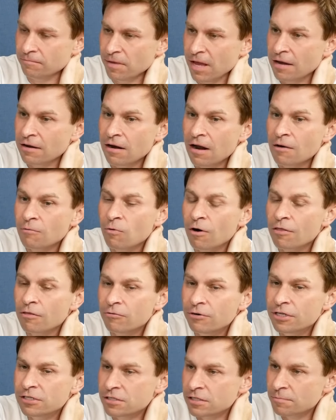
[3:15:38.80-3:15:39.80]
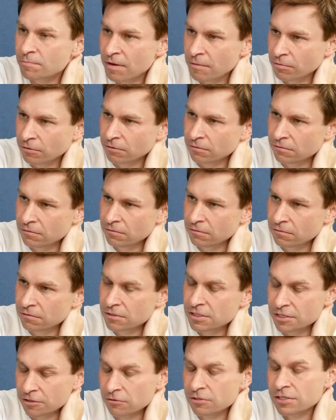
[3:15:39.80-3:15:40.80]
And one of the reasons people
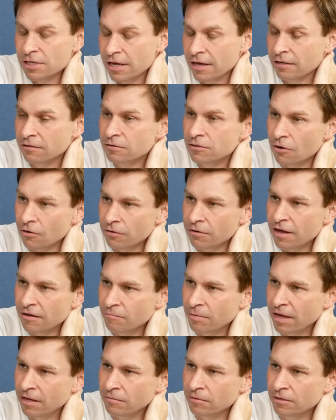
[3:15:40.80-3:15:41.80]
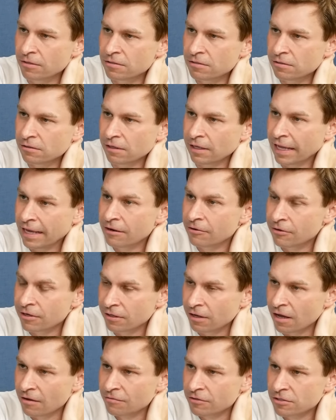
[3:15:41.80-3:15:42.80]
still say don't have babies later in
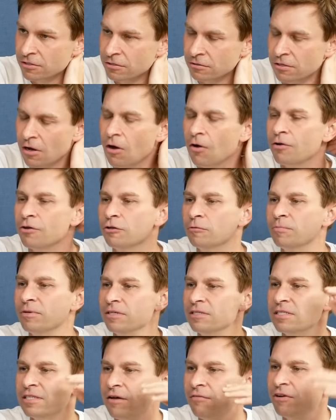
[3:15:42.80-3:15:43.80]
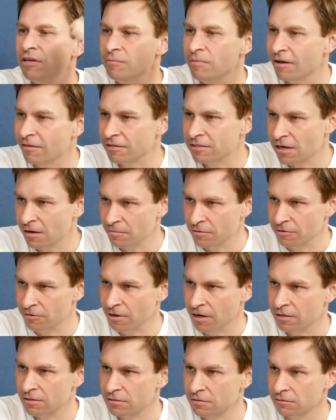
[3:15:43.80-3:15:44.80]
life is because, oh, you'll be 70 by the time they're in
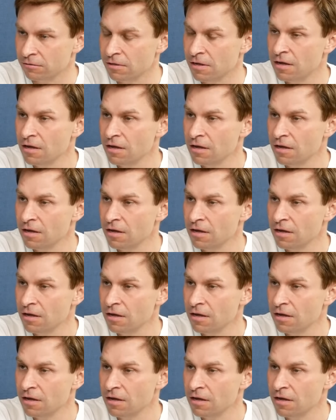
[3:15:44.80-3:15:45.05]
high school.